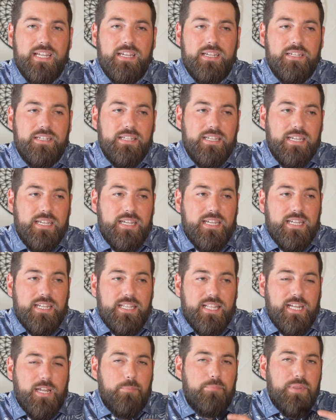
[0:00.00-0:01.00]
a
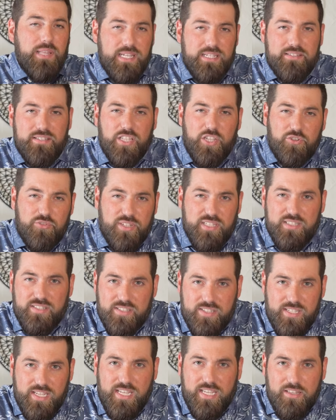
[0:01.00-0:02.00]
place that you can
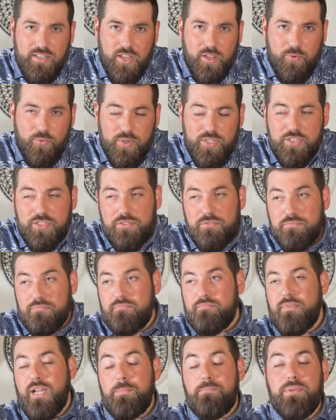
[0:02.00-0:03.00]
sit, which
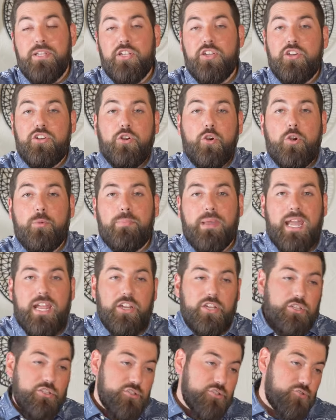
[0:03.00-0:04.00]
might be good or
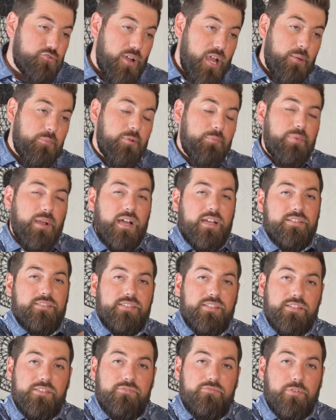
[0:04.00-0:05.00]
bad. You can just grab your
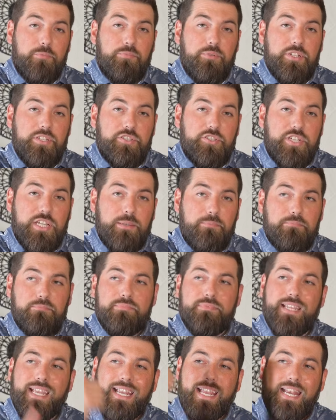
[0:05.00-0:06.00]
pasta for pretty cheap,
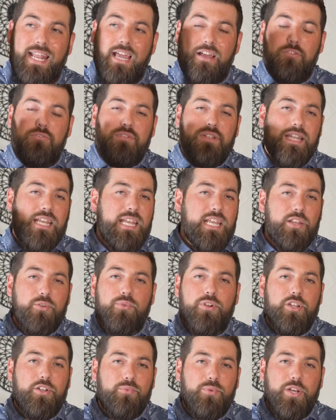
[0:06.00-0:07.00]
take it out
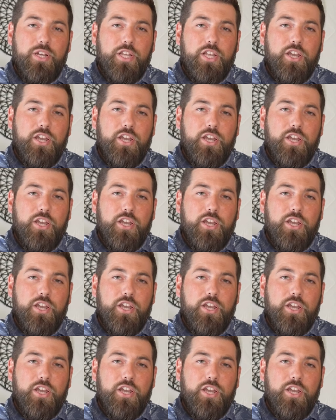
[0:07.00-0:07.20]
anywhere you want to